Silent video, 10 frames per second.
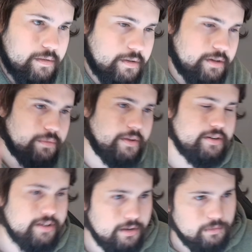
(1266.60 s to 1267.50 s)
Angle
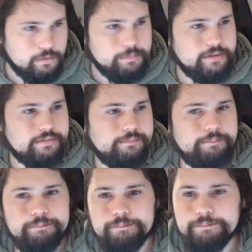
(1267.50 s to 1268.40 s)
that down a little bit.
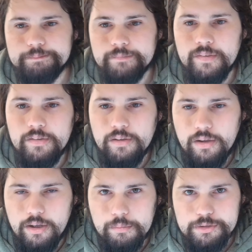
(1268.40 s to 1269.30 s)

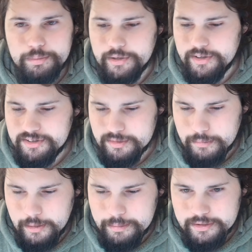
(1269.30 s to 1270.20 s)
Looks pretty decent in
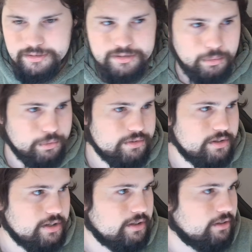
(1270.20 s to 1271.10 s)
my opinion, so we'll
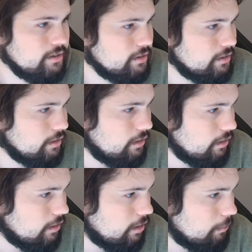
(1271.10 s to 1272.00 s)
see
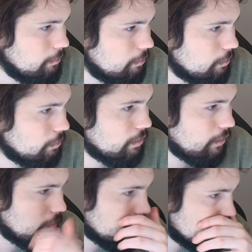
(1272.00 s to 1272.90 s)
what I
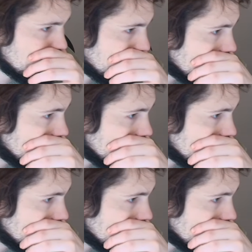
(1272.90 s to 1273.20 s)
want to do.